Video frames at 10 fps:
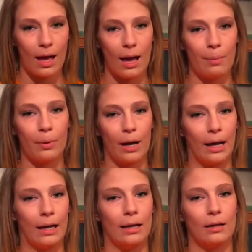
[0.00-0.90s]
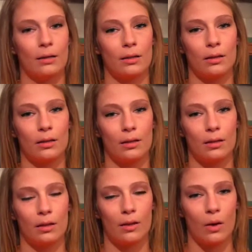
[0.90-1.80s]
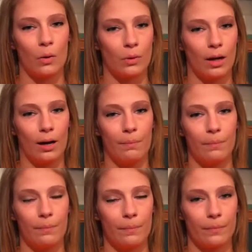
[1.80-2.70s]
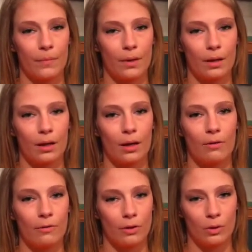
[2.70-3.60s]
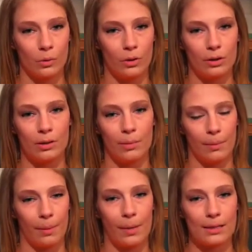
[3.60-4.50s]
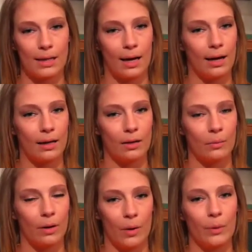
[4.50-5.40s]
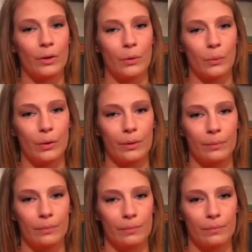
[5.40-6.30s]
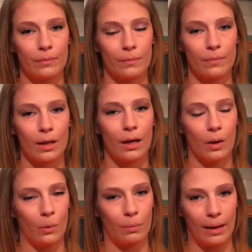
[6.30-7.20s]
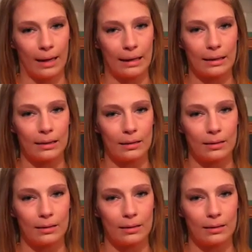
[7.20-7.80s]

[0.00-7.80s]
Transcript: I prayed the whole time for the Lord to be by my side when I went to court and hold my hand